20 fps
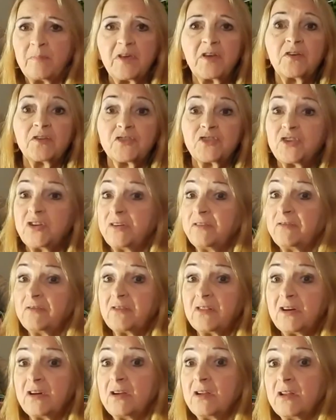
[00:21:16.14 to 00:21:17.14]
because she
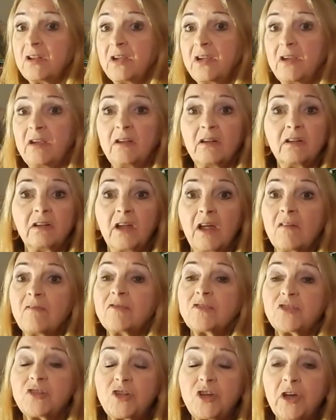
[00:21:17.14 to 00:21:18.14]
really
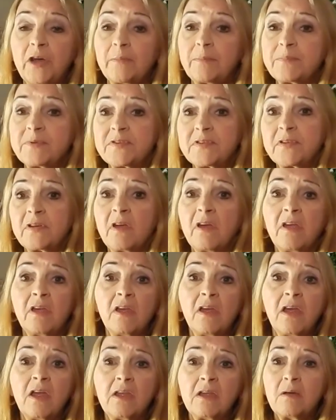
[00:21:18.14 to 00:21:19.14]
loves chips.
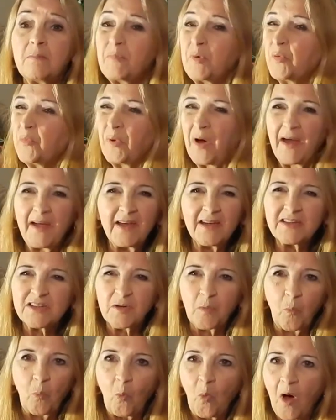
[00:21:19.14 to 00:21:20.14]
But I got
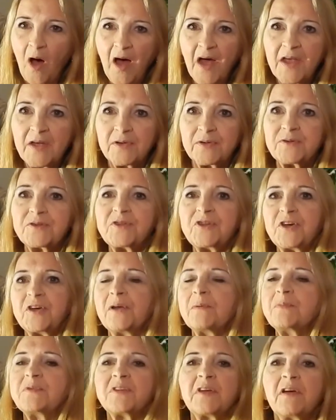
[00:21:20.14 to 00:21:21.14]
some wild
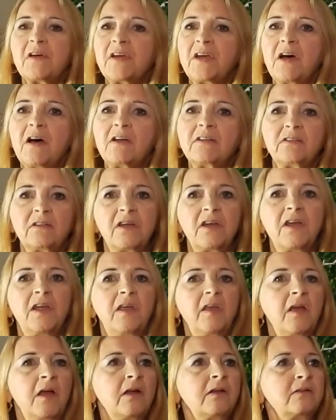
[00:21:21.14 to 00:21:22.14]
chips. I got
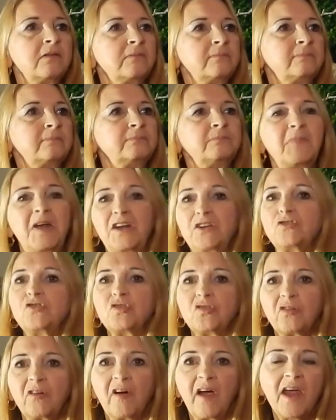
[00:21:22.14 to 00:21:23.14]
like um,
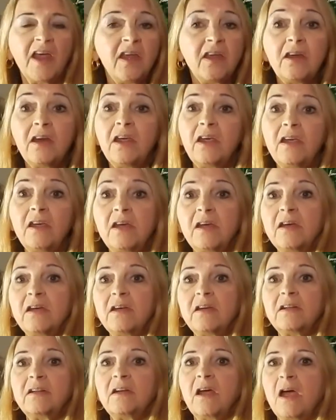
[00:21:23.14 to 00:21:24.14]

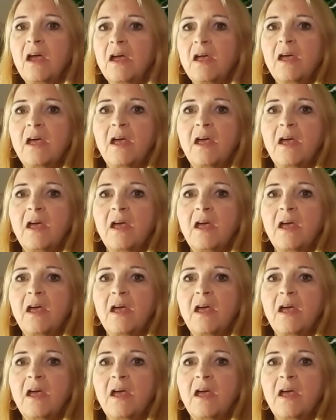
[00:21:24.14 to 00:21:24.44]
Mediterranean